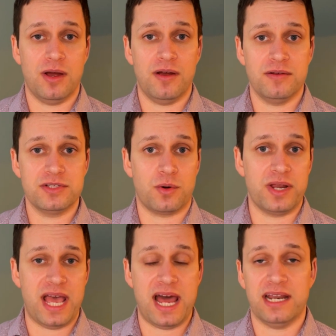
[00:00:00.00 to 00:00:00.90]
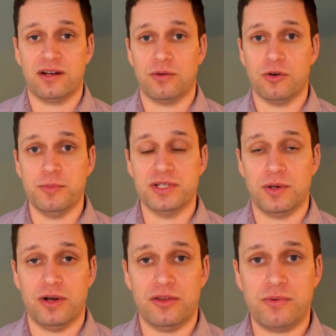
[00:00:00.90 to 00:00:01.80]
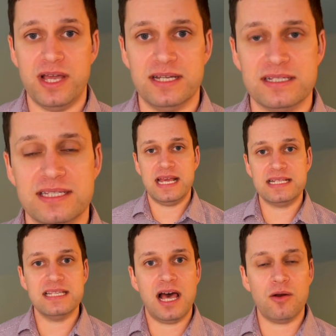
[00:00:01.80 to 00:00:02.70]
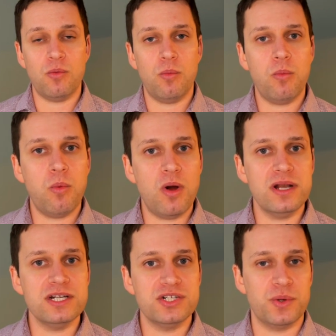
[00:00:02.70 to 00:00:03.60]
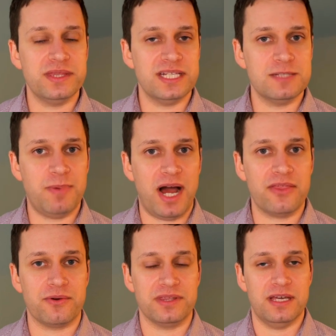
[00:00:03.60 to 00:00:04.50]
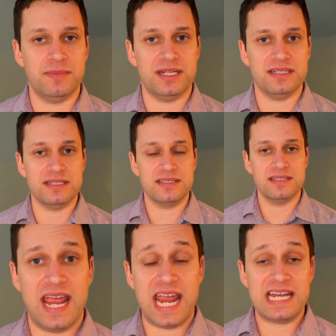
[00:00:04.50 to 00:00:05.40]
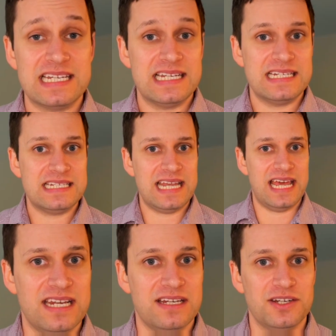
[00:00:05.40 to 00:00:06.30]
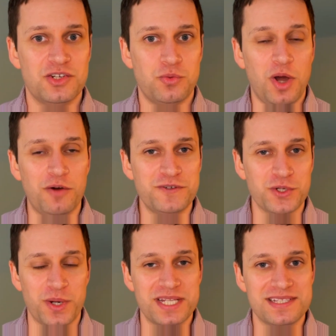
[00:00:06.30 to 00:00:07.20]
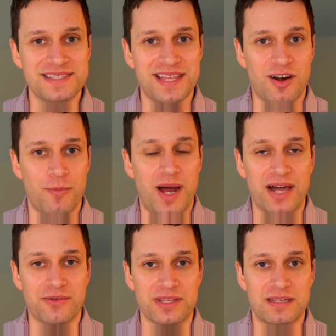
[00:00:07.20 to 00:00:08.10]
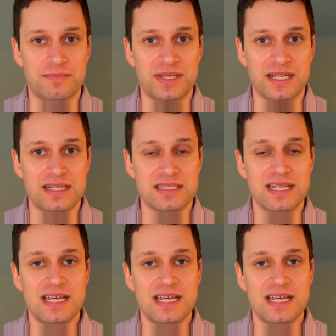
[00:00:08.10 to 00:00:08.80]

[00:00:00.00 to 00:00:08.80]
psoriatic or rheumatoid arthritis, it's not one joint that's bothering them. It is 8, 10, 12 joints that are bothering them because